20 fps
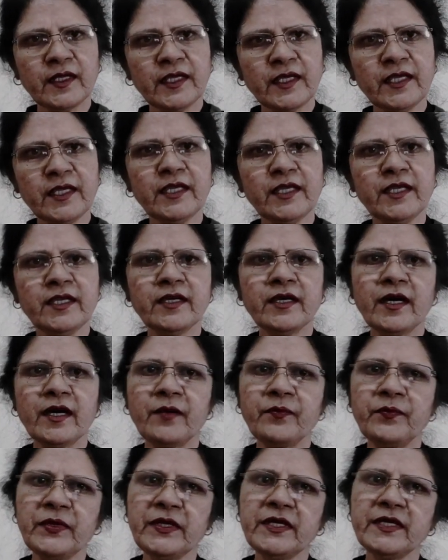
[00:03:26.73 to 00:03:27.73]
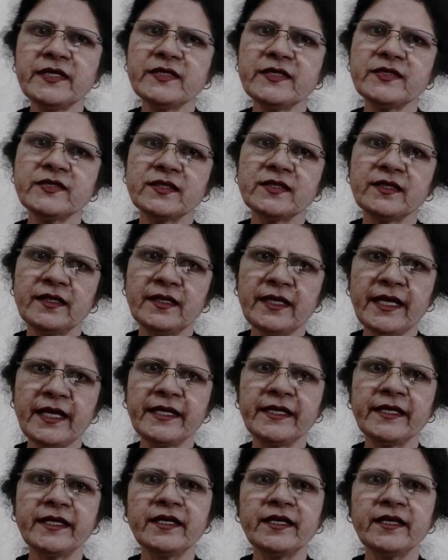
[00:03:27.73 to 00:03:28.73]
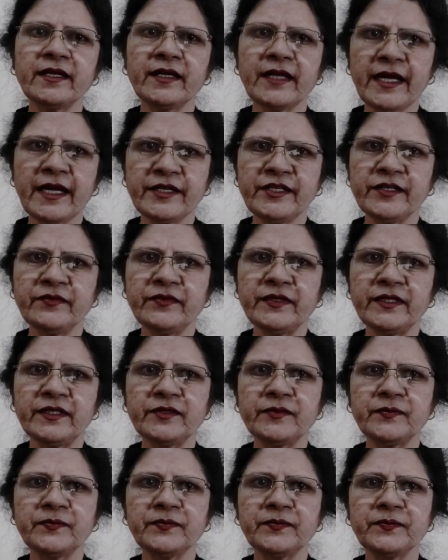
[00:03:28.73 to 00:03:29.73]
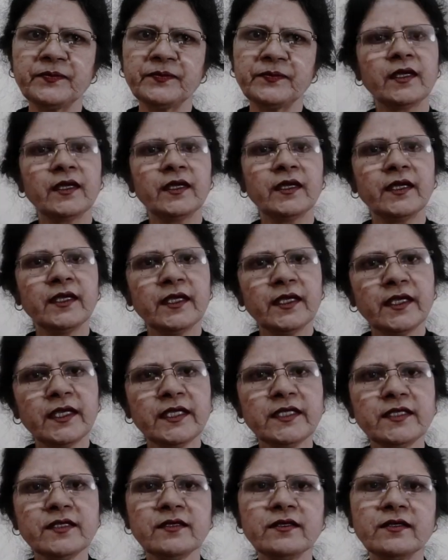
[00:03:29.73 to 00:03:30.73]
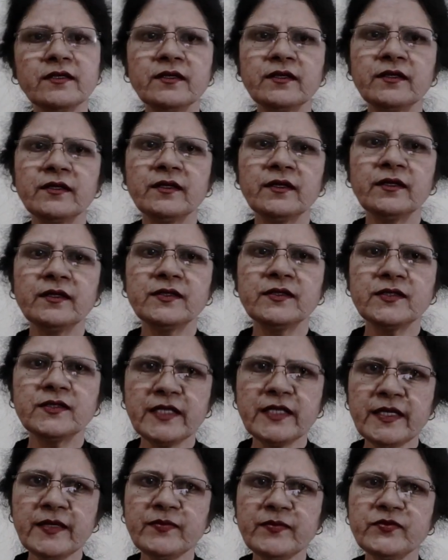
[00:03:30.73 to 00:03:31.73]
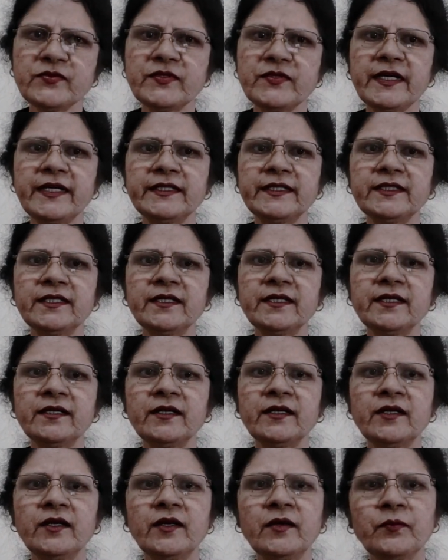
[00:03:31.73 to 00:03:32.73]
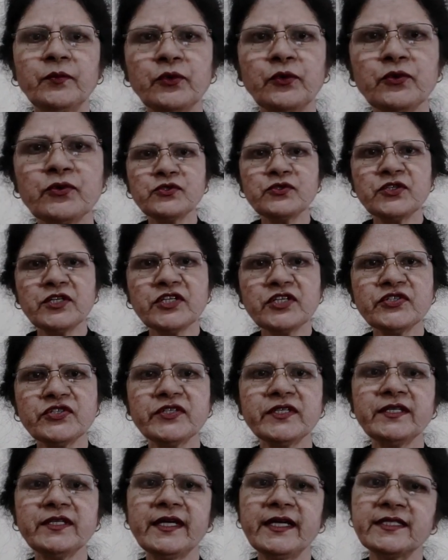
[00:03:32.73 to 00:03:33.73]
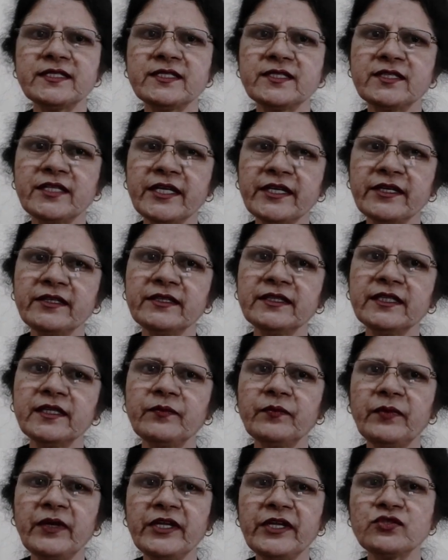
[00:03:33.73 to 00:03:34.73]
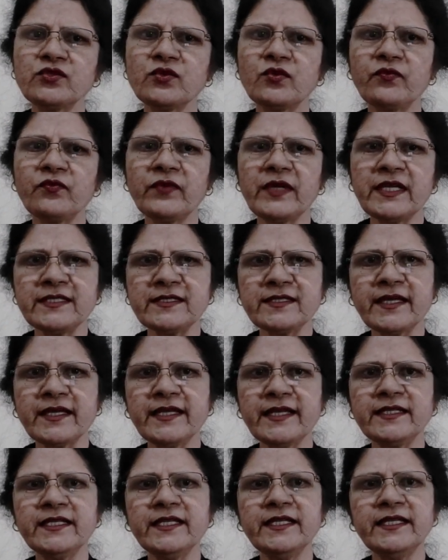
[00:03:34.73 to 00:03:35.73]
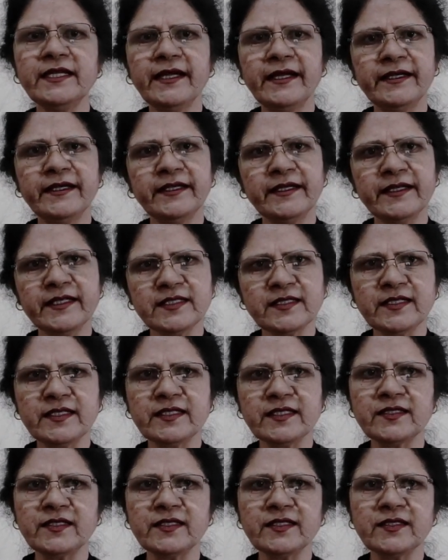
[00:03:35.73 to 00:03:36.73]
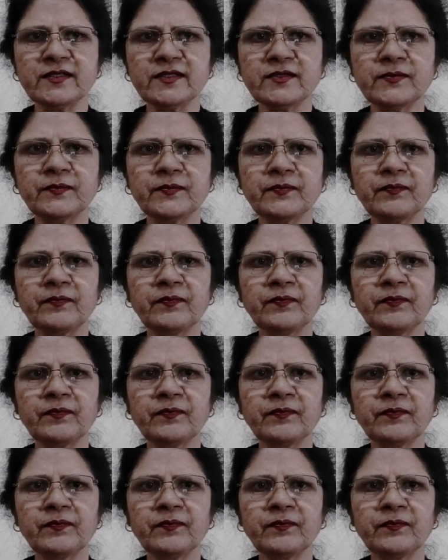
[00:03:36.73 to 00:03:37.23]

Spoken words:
He appears like a cadaver. It seems that the prostration has taken the place of anxiety and restlessness.